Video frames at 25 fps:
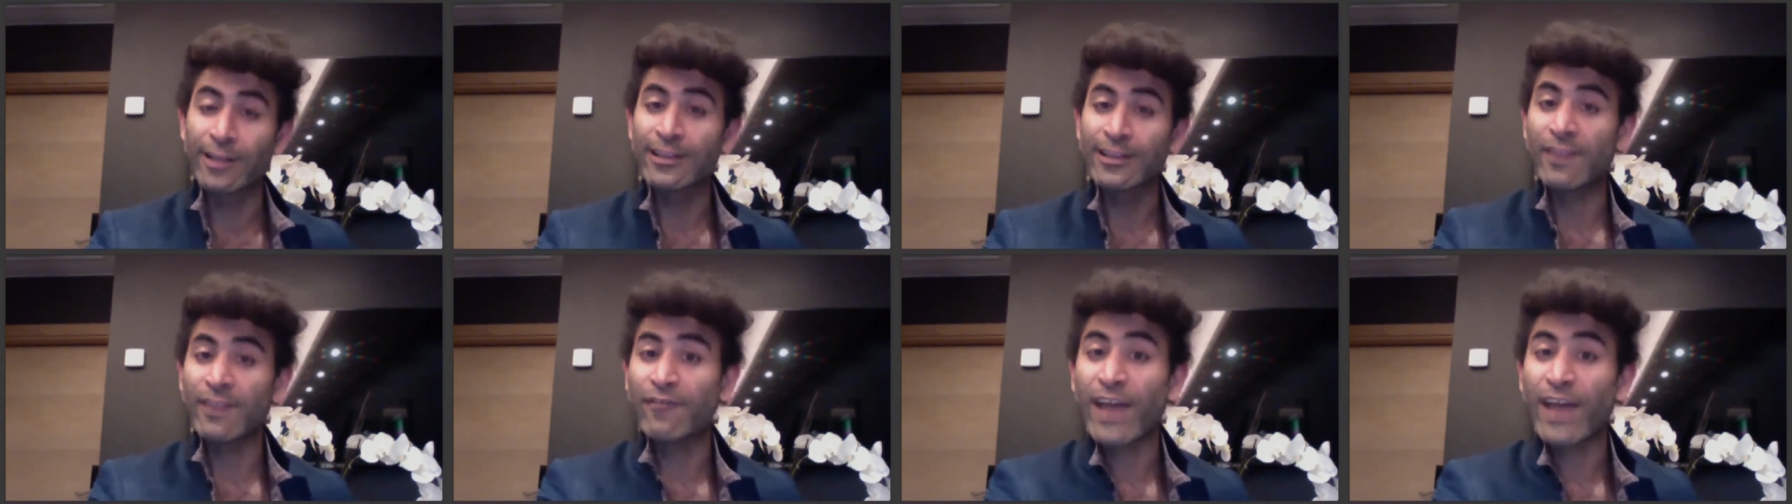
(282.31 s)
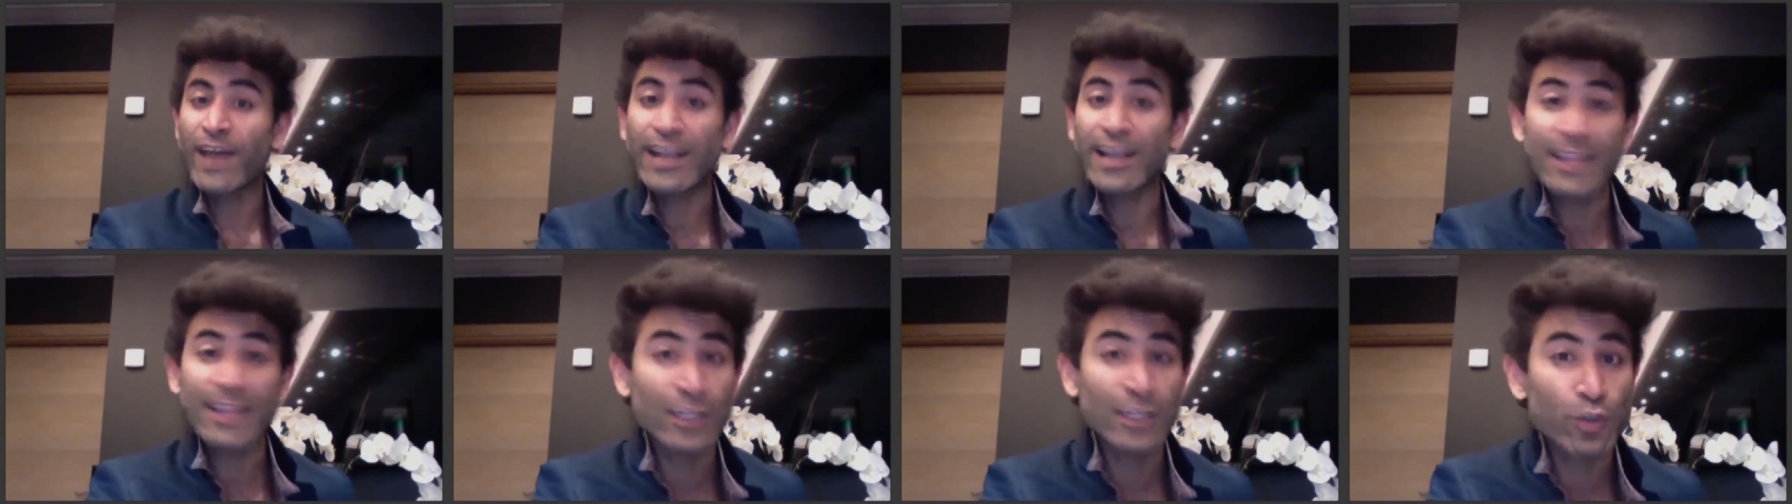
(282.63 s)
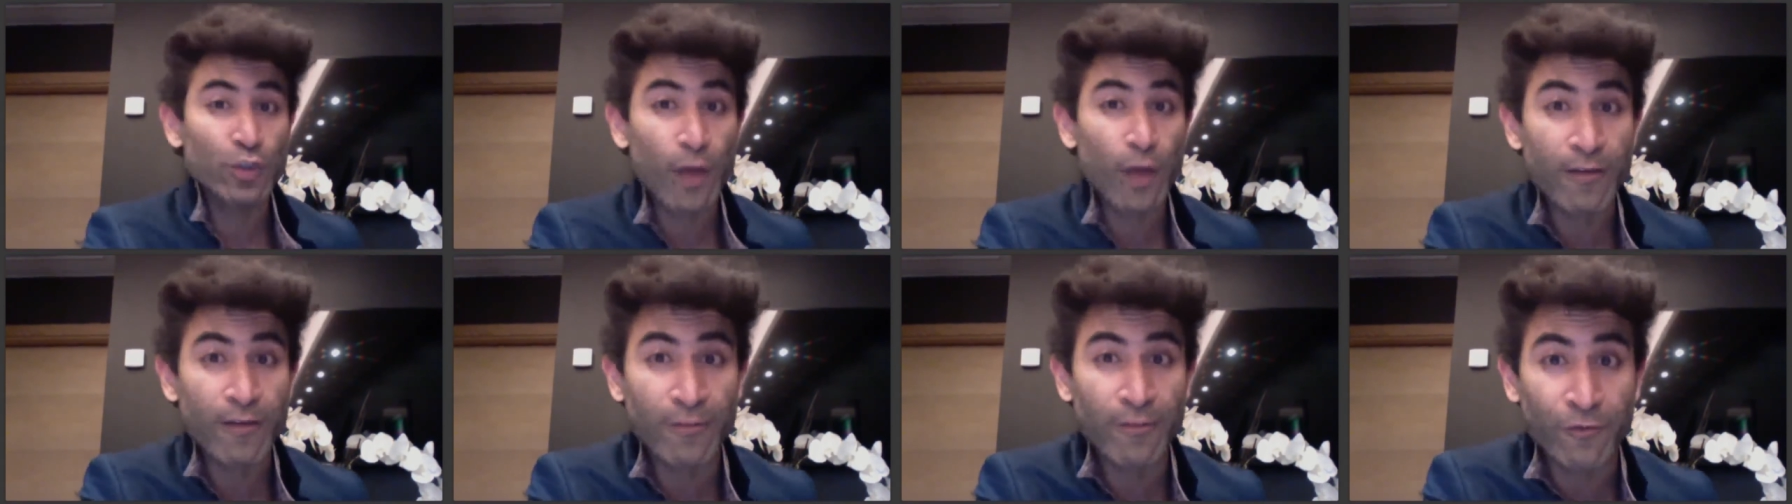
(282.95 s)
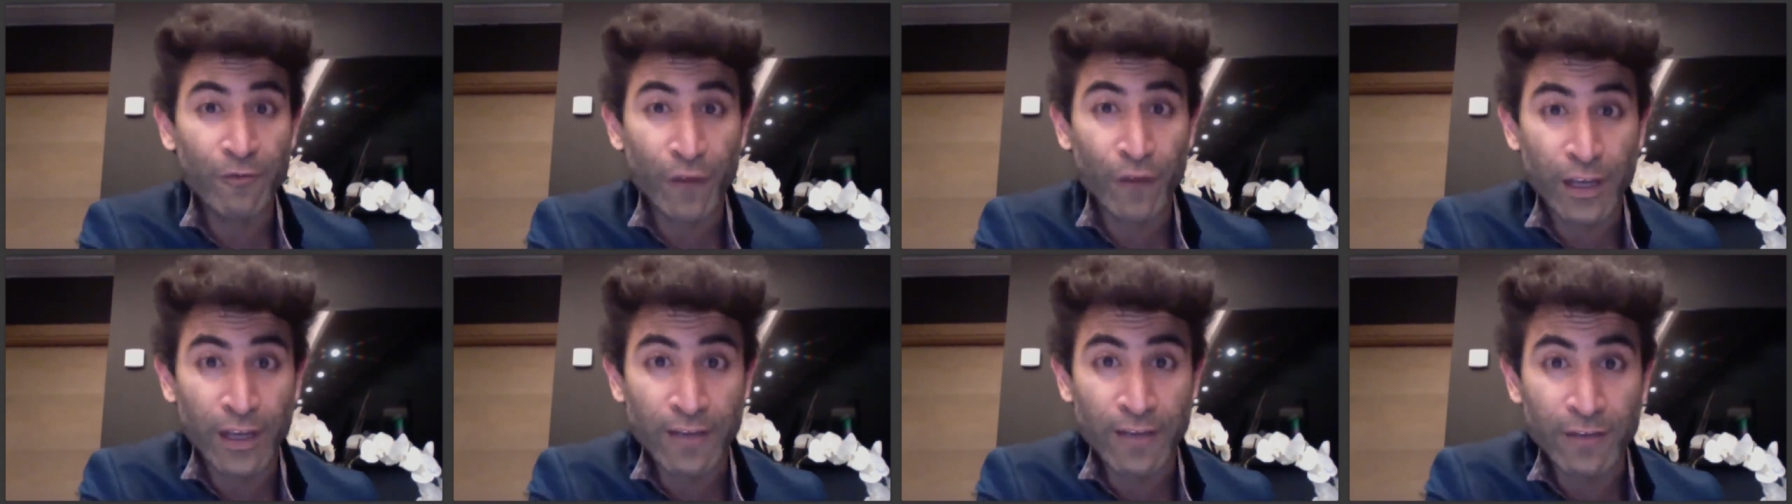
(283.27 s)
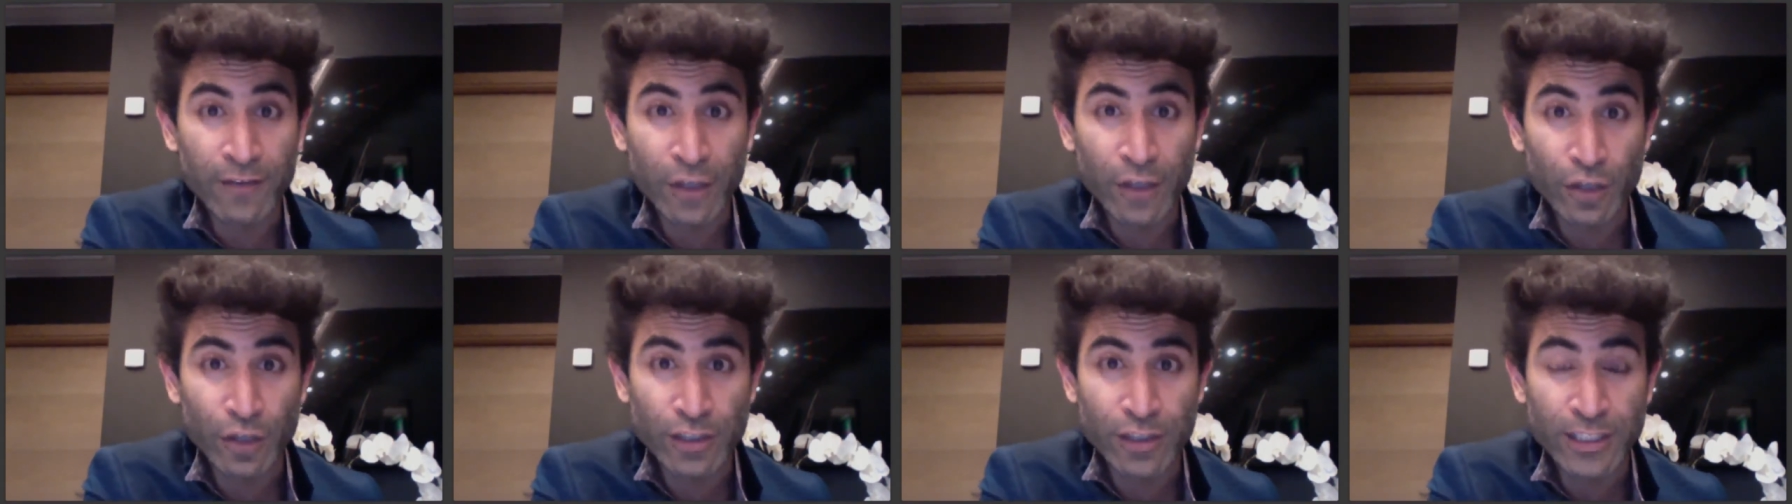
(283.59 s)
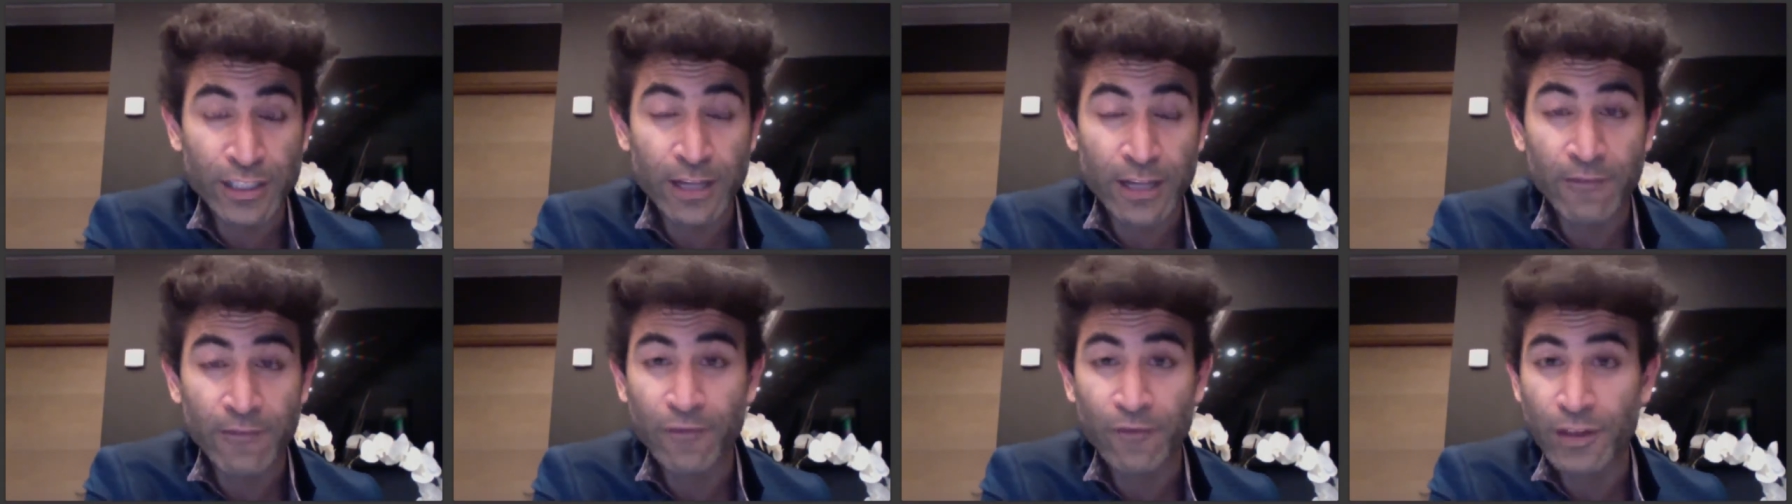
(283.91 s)
the fact that you haven't forgiven
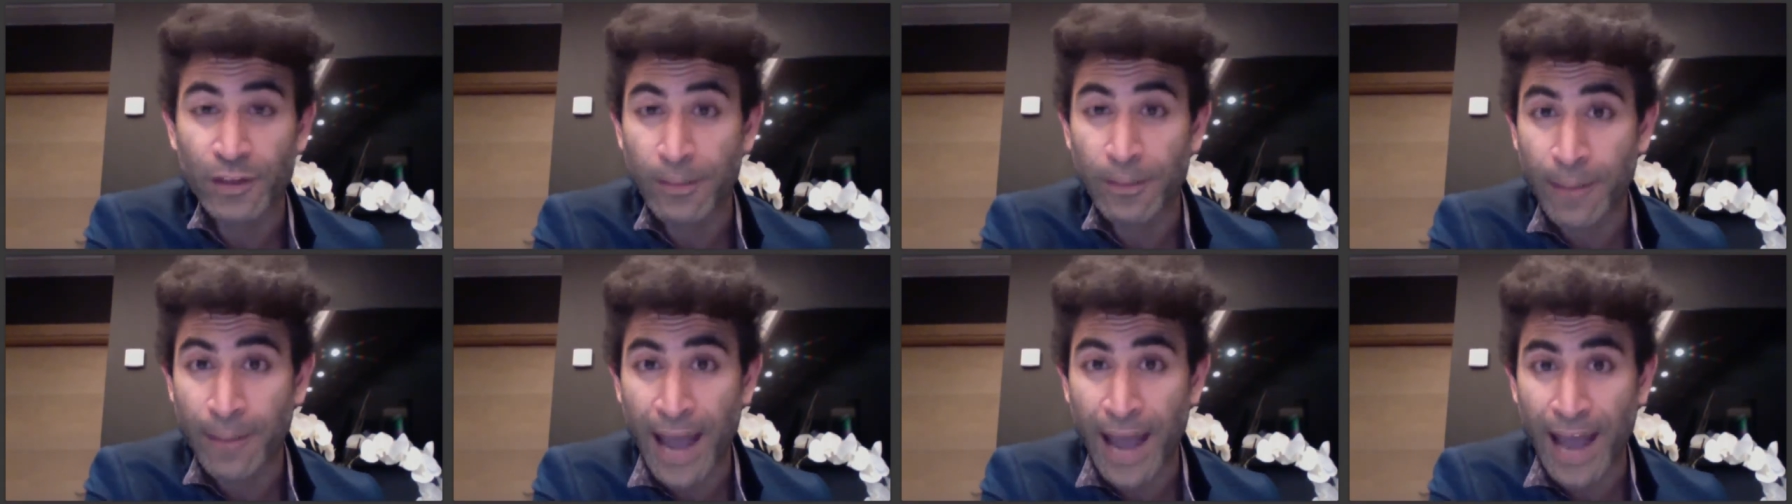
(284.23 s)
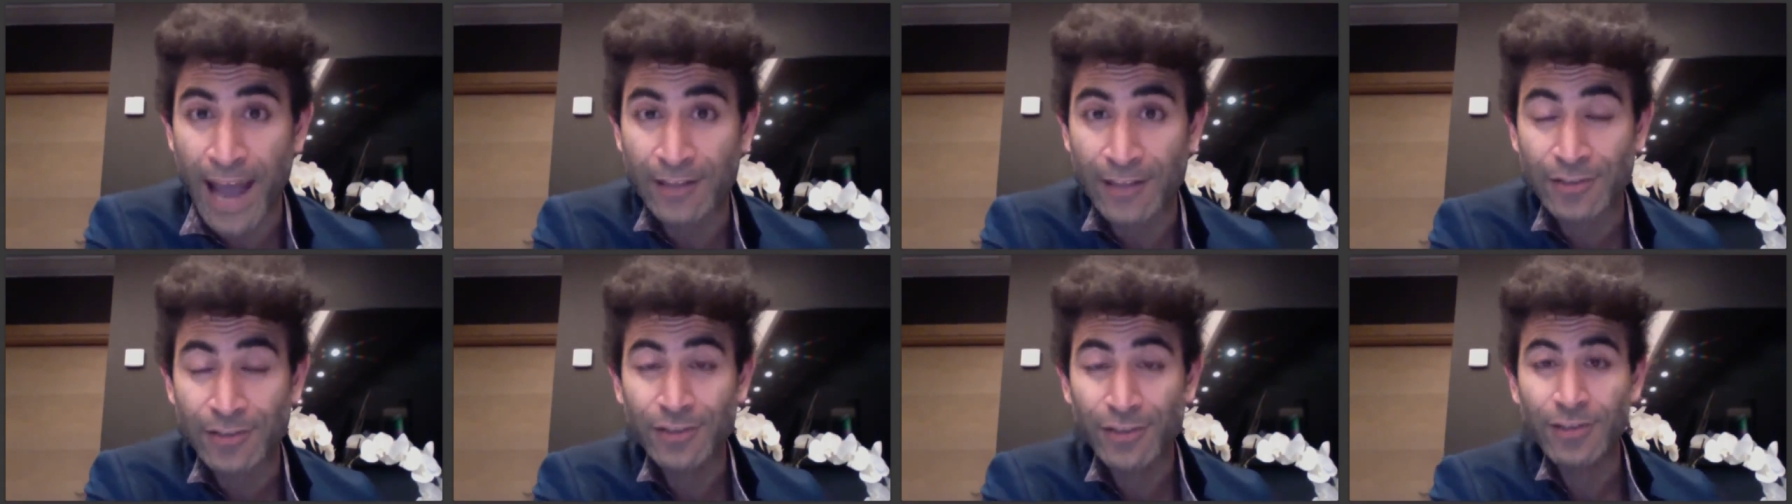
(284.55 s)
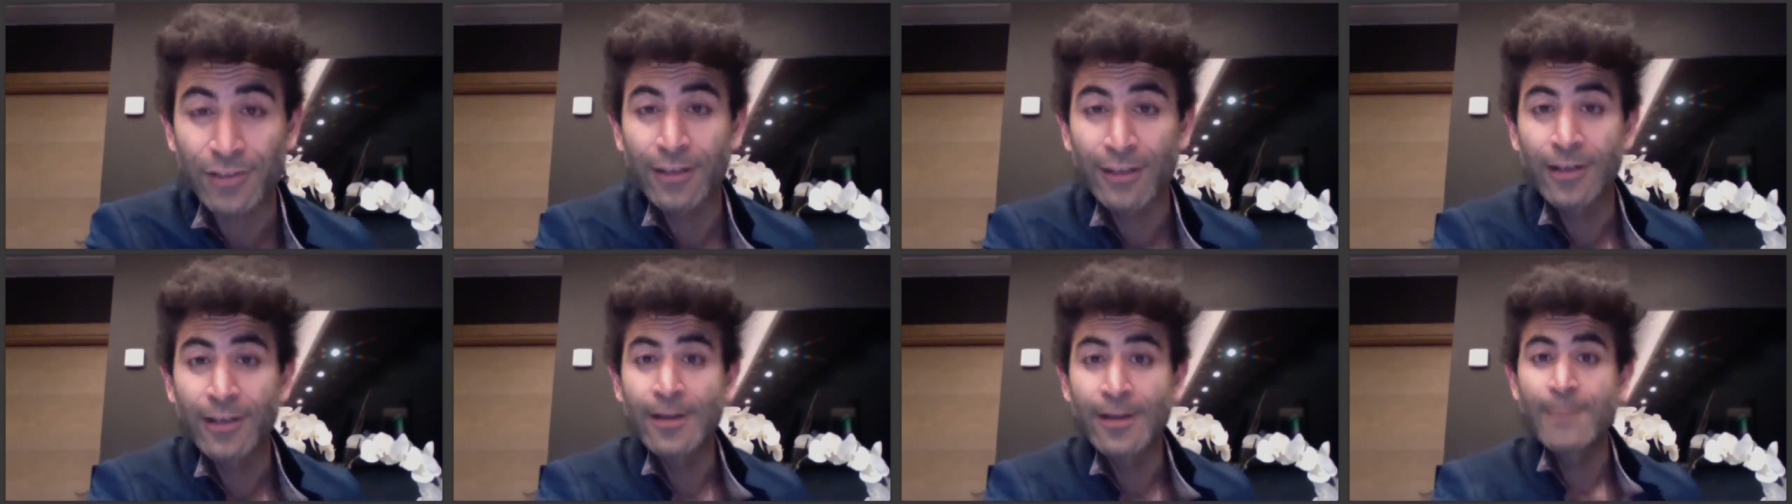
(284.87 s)
yourself for the past,